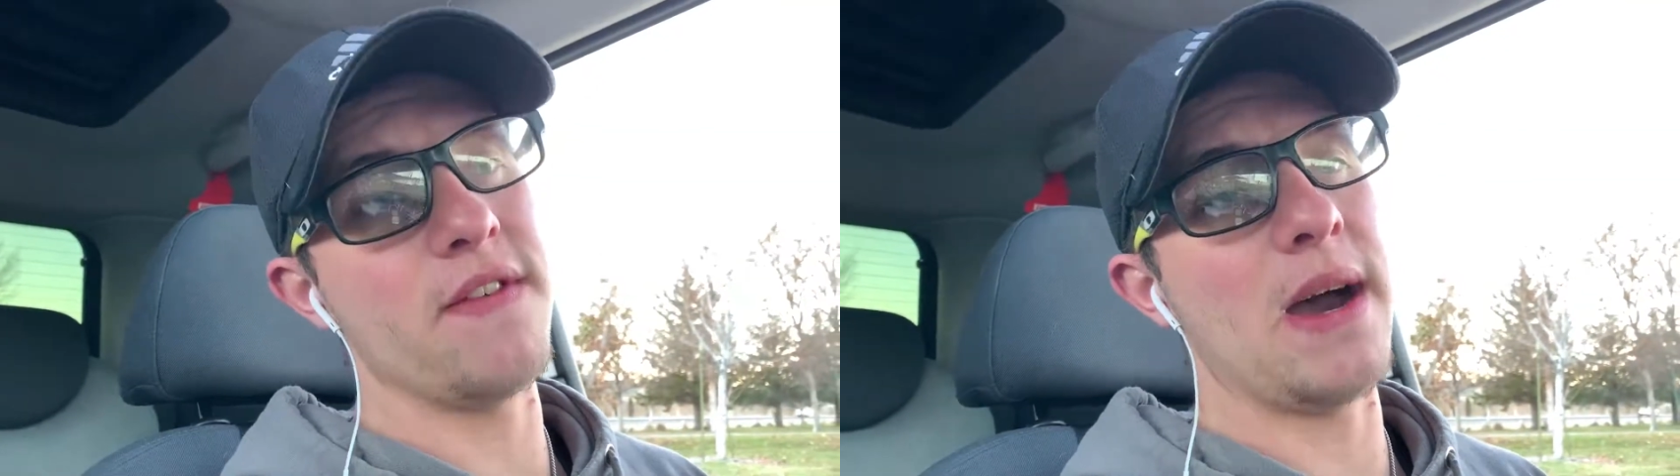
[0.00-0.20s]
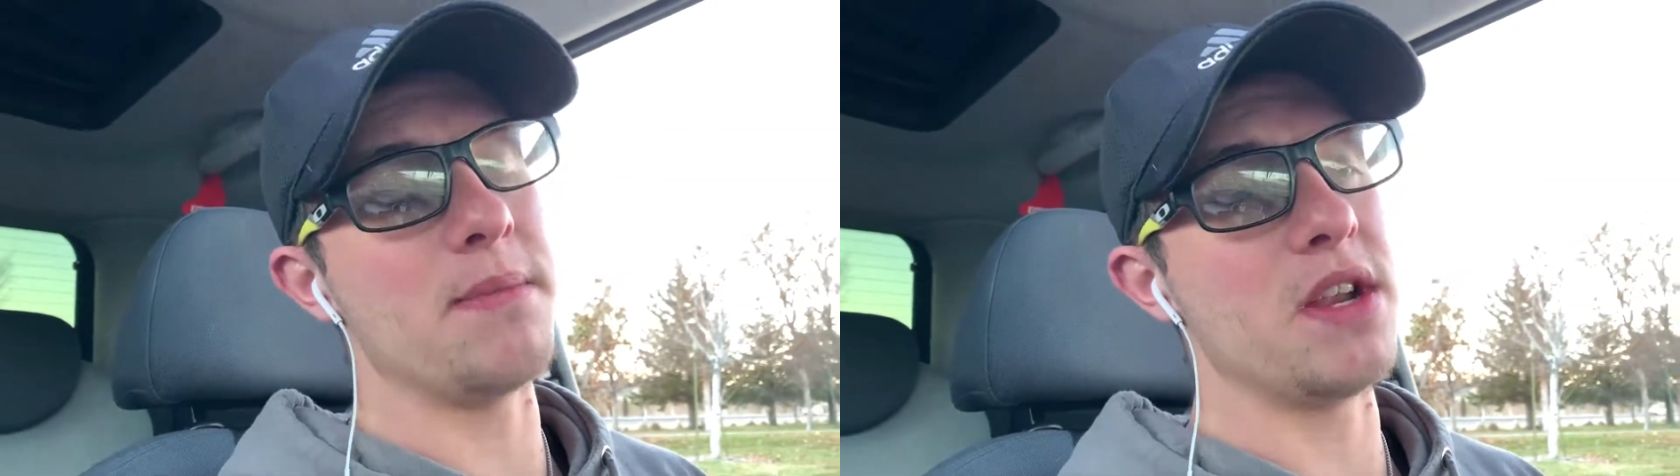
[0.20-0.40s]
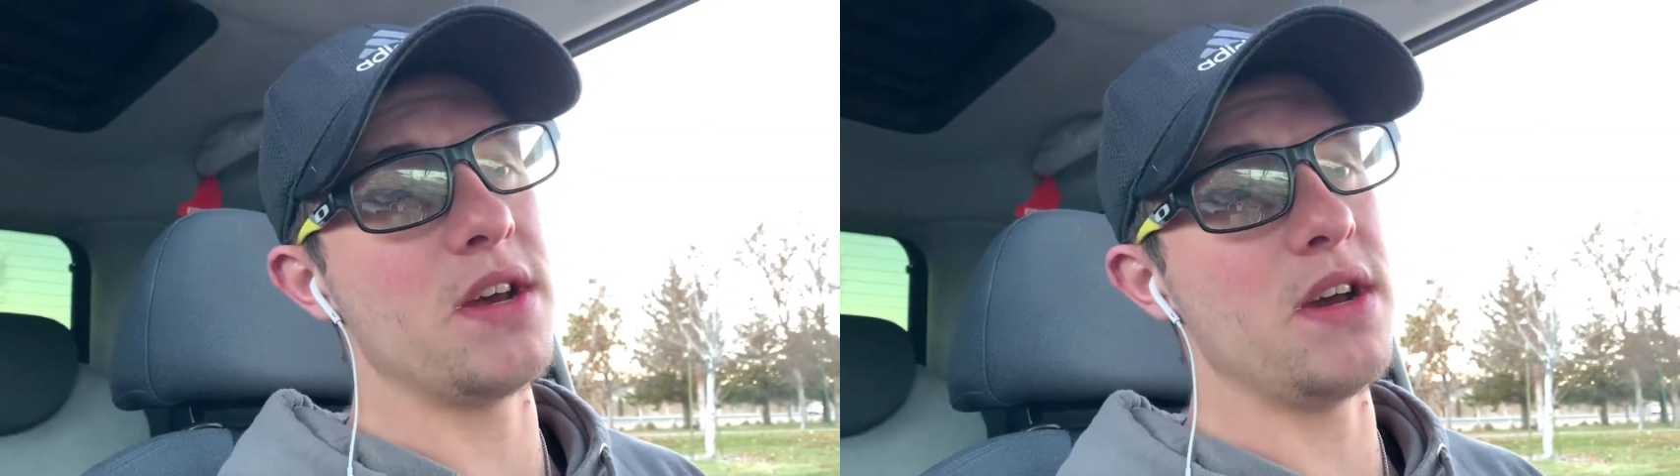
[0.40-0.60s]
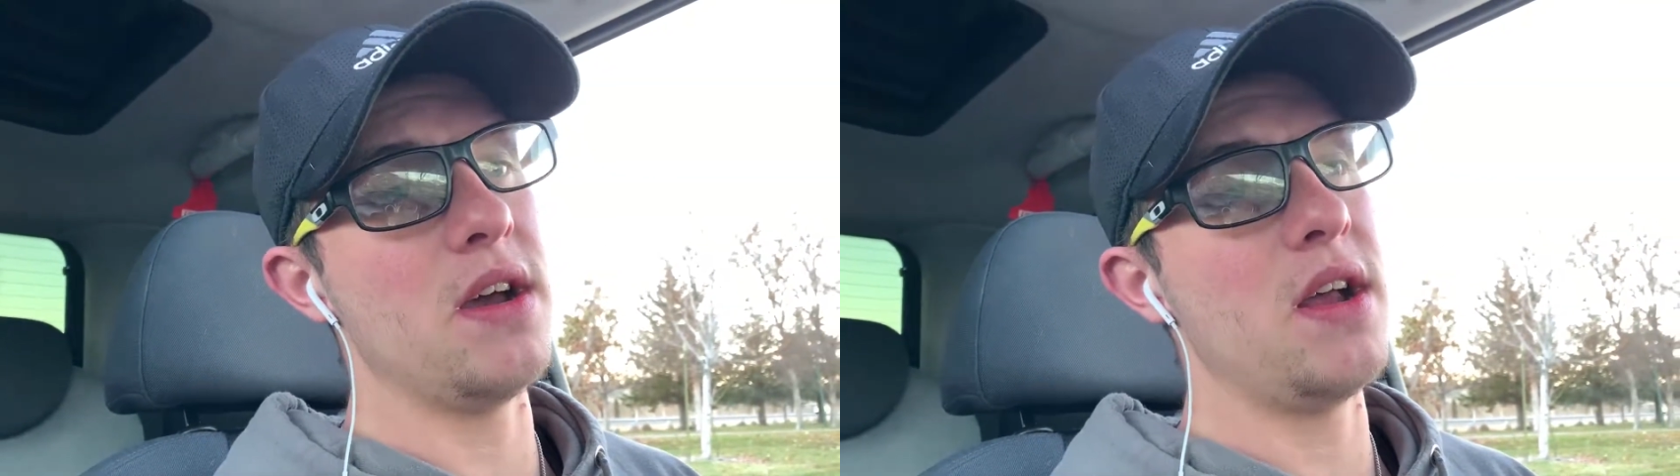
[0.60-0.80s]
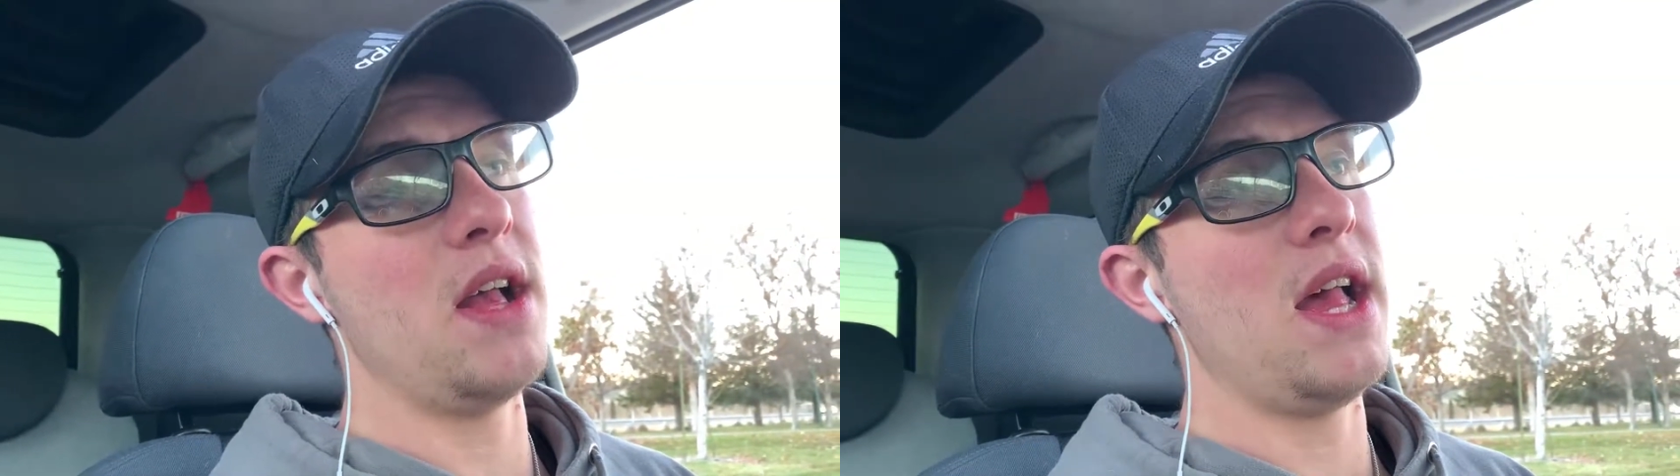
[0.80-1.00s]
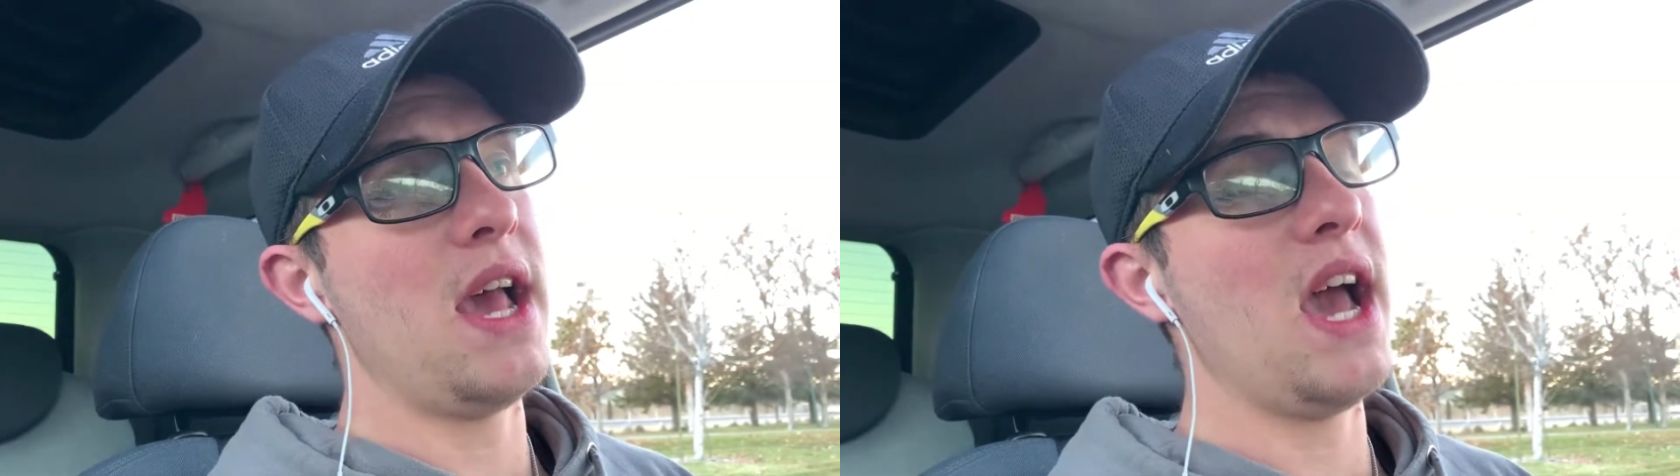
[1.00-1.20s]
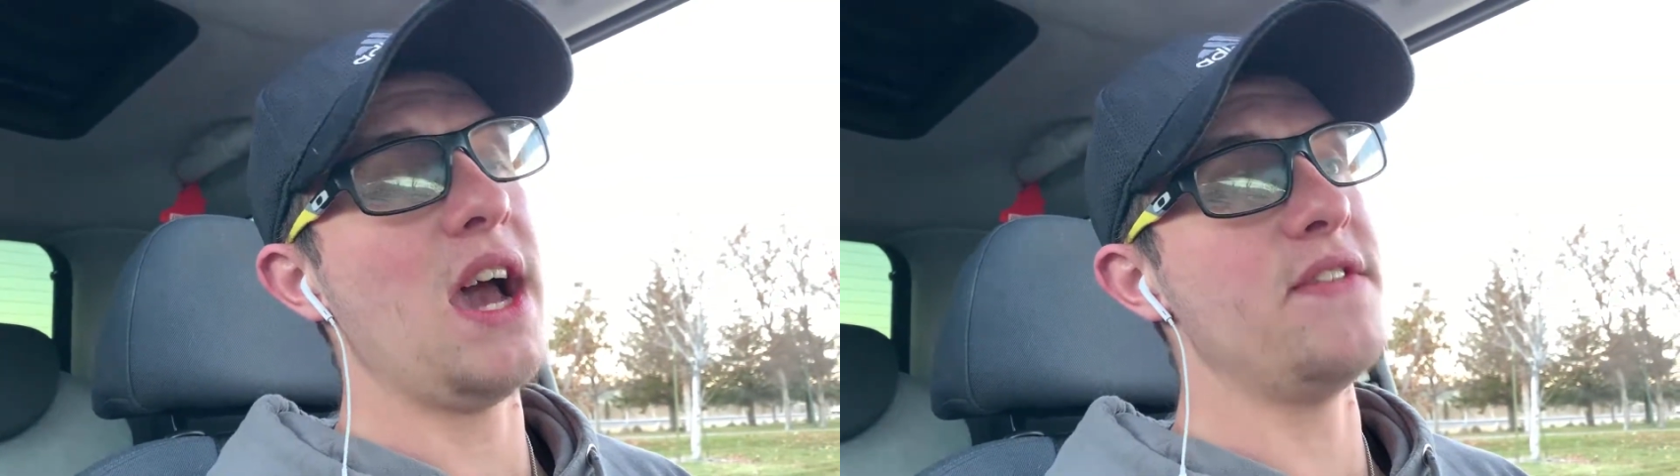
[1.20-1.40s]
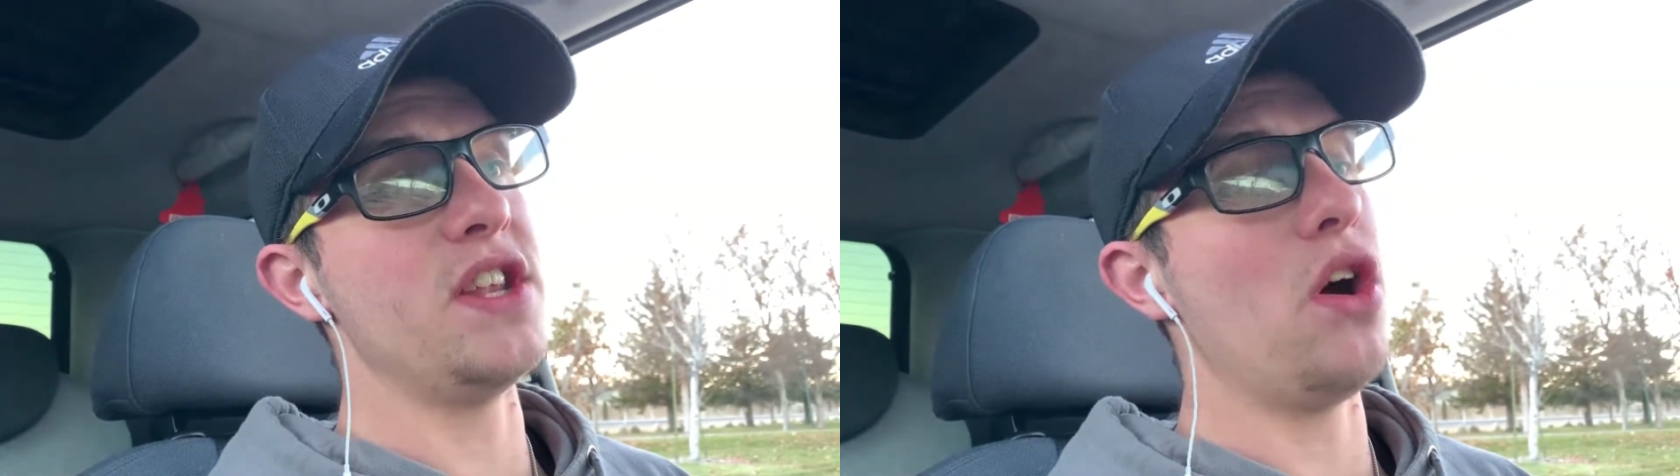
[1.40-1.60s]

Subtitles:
I'm going to have it